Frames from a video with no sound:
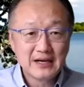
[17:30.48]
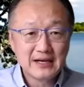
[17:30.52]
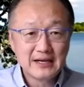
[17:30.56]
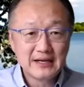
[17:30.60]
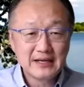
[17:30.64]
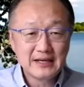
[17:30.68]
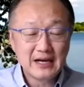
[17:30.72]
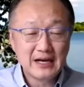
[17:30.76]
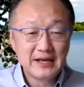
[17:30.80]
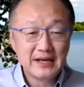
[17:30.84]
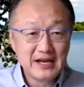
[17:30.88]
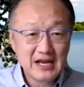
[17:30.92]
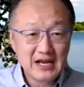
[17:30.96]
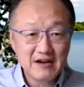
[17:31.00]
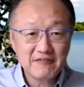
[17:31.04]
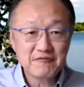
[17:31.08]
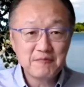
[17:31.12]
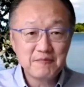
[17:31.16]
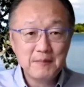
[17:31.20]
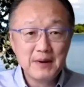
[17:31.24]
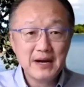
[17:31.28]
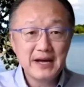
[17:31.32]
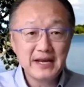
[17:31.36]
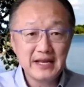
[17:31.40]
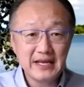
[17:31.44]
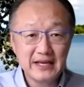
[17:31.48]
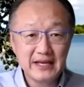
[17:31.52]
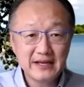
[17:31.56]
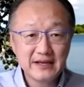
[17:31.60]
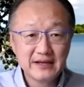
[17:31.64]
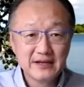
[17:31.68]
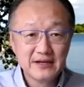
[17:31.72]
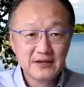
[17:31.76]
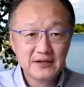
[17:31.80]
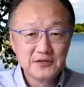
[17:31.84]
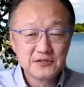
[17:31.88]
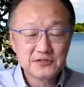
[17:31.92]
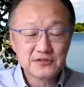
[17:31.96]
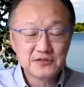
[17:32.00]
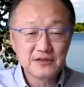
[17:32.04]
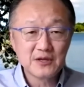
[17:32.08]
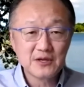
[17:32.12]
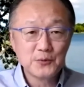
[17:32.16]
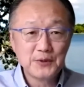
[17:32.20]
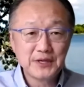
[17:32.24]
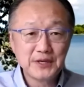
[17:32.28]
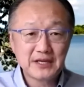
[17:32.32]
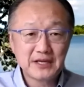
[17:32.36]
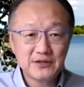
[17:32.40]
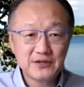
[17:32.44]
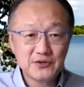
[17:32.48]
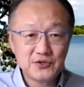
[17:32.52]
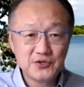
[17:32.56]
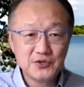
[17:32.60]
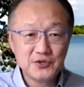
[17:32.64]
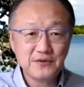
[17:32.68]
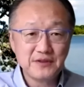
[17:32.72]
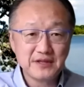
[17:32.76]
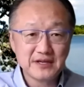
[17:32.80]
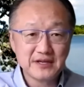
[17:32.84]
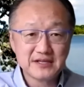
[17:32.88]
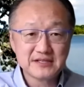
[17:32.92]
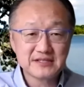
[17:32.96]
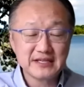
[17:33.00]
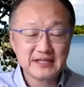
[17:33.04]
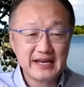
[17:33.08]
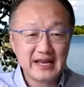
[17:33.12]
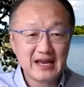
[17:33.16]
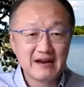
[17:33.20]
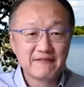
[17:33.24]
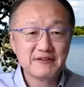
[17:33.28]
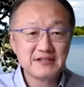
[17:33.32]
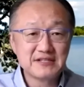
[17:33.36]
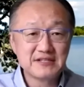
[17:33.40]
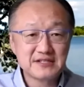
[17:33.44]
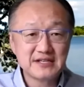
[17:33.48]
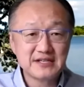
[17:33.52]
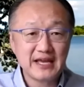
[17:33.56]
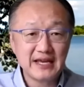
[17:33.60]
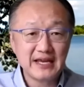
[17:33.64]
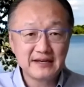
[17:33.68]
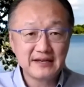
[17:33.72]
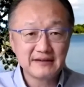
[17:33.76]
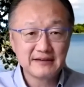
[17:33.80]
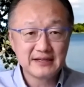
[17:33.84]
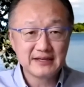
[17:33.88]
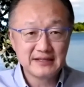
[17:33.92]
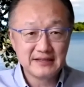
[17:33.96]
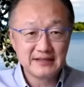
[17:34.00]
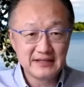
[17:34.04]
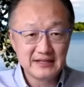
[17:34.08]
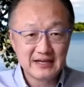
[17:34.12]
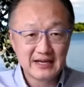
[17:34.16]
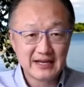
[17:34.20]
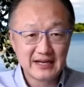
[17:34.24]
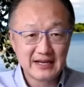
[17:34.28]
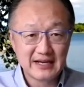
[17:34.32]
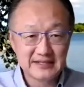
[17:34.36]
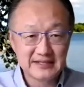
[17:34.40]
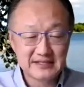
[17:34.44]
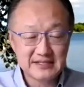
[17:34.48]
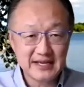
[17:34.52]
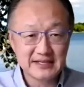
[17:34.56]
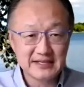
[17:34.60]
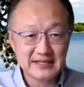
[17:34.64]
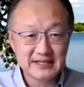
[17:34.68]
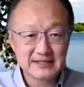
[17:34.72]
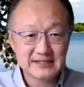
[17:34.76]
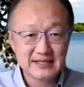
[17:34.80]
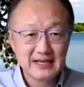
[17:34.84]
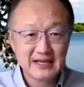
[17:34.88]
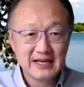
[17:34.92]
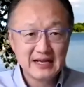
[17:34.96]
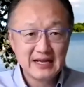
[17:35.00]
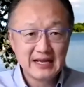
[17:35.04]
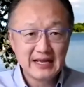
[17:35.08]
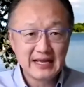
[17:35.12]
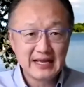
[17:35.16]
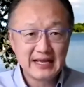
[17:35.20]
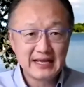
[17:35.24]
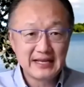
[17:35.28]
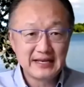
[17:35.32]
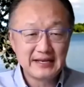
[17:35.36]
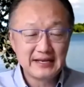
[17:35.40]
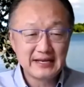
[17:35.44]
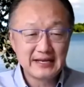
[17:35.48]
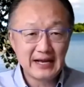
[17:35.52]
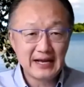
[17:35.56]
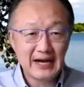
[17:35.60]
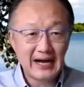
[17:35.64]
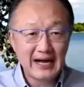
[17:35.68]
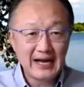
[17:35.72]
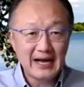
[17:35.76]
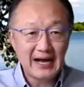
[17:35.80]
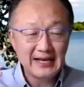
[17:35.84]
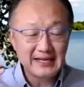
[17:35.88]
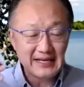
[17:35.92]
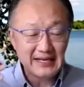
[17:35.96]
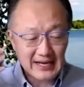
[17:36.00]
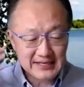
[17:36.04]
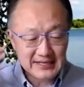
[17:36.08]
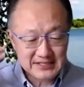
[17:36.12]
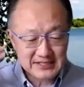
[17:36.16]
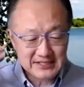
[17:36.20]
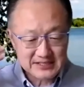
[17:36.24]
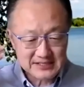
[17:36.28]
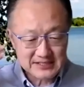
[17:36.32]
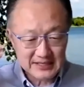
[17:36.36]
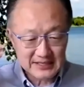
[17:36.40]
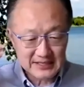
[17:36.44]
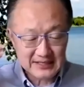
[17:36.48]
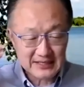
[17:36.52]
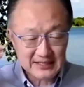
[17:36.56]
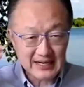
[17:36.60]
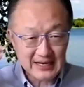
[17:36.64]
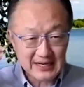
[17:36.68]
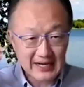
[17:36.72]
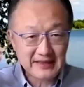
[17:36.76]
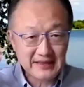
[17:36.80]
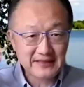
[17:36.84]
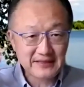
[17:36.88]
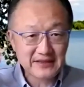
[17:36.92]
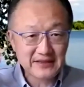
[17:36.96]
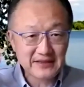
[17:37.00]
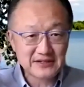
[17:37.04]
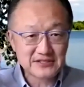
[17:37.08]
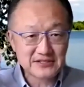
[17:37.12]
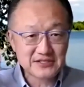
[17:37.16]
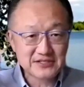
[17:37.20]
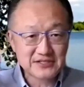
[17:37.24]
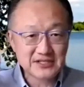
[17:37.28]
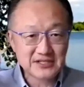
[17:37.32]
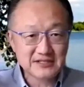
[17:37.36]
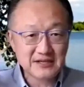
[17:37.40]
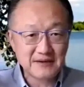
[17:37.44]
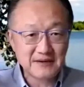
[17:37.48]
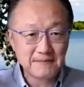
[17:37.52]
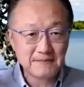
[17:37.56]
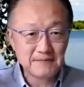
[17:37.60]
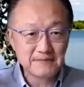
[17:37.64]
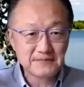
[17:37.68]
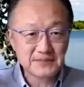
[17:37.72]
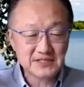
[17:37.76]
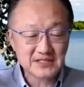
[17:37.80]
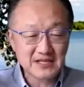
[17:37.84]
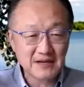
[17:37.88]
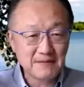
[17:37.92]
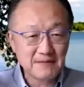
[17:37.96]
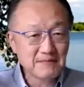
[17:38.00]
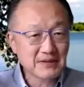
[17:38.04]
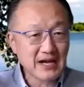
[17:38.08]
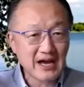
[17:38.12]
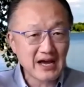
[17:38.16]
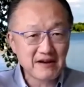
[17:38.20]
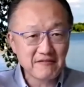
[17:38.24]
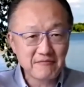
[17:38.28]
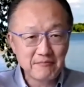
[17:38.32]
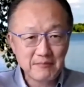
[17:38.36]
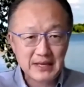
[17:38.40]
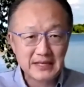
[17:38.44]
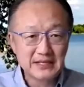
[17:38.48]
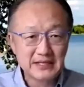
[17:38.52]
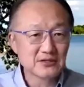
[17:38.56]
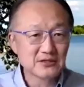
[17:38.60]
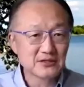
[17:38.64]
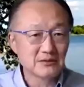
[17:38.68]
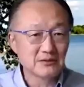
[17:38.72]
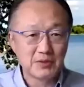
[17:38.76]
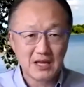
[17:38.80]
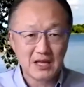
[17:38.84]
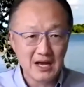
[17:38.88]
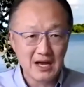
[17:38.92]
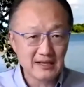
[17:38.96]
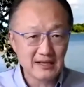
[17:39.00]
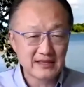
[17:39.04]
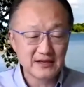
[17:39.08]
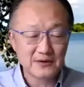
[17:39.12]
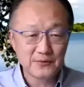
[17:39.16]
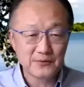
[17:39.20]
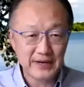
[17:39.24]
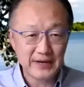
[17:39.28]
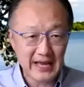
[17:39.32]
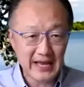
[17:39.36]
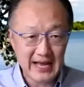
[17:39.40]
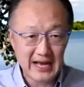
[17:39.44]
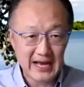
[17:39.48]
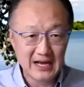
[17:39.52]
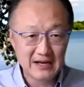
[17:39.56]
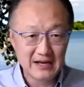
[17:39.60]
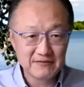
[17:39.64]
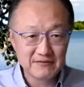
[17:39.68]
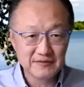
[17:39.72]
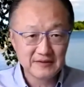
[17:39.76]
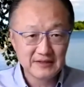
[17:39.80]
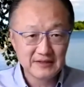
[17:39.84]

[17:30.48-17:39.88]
enough money so that we can do this in every state in the United States. And I think there's just some kind of mental block that we have.